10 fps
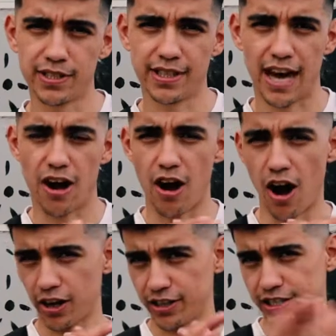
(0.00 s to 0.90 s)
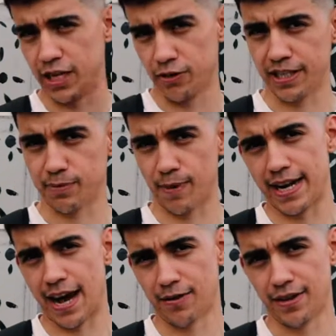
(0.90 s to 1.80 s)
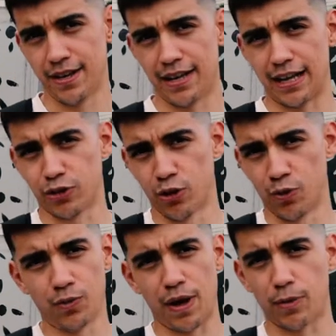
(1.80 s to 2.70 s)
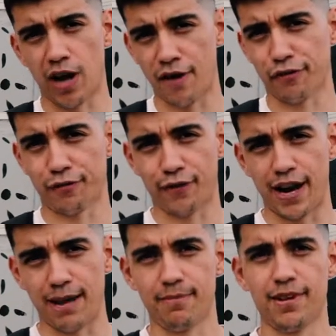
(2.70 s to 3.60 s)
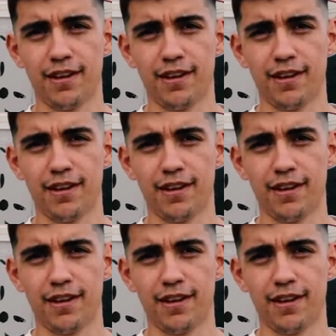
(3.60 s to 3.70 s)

that are continuously spread out, that are tall, that will cover a frame,